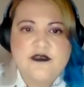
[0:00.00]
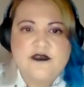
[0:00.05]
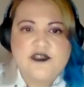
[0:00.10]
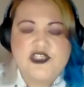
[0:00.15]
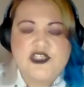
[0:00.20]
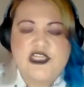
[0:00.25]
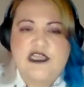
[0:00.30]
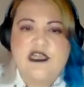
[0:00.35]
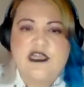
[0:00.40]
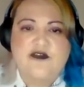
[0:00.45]

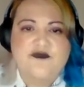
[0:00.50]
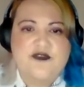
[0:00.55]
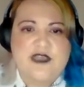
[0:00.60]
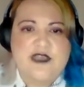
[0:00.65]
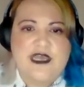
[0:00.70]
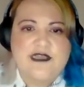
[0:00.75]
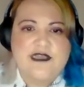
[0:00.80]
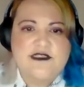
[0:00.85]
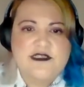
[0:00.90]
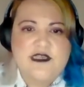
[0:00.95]
She loved
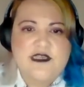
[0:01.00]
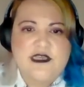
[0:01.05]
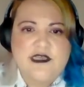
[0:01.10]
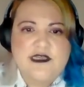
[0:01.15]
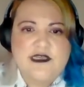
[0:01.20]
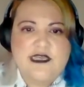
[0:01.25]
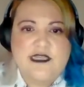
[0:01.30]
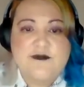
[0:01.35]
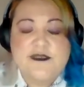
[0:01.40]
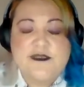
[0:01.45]
that,
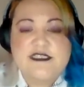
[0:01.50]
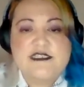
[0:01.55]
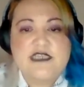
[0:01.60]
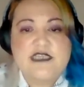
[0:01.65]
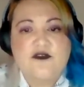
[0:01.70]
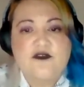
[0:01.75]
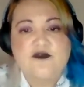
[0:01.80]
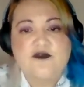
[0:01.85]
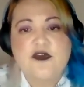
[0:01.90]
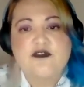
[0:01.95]
getting me to
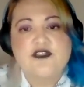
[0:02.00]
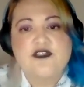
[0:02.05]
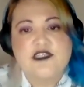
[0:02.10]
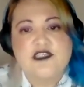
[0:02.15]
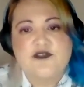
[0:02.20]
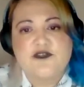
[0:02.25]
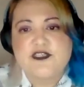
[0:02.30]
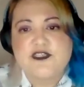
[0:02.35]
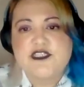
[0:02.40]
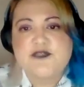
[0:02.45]
take photos
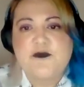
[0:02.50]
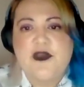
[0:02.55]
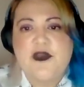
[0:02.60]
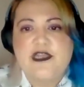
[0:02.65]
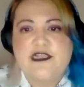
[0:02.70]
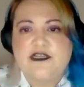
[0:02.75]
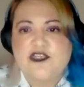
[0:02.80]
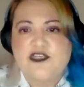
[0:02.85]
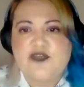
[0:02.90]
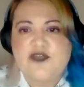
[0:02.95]
of her
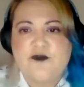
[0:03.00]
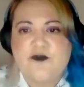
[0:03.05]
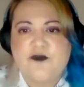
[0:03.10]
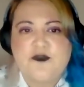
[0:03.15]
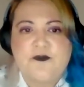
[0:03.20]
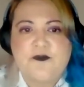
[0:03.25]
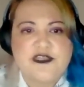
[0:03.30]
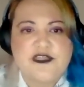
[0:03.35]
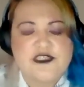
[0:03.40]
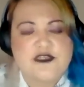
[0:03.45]
smiling as she rode a
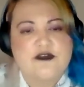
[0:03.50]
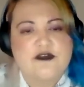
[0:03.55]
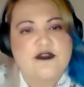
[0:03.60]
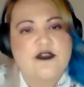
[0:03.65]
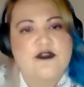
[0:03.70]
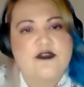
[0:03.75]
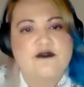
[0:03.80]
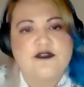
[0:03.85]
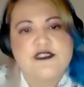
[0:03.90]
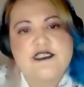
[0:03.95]
bicycle
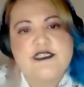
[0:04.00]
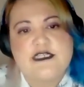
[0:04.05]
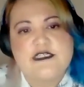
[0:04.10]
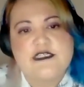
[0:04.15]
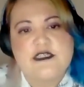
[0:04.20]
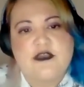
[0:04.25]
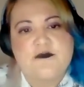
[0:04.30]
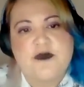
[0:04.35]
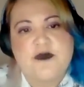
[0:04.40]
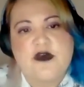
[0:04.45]
along the
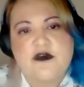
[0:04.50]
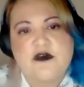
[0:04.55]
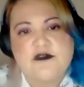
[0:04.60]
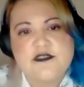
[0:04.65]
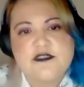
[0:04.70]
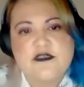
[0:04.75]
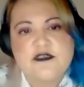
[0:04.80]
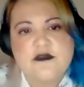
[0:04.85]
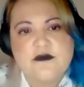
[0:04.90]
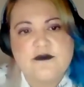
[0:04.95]
seaside
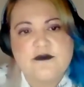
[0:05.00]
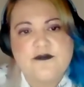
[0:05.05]
paths.